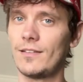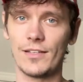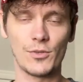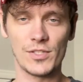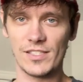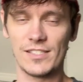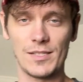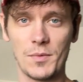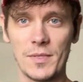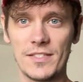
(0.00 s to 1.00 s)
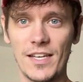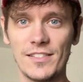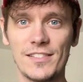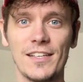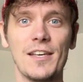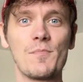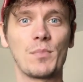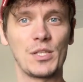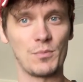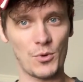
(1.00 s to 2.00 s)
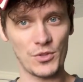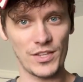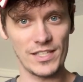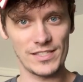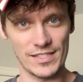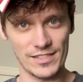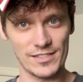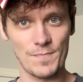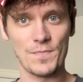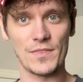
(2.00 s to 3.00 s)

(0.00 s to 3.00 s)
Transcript: I know this can seem a bit dense, but the important thing is this.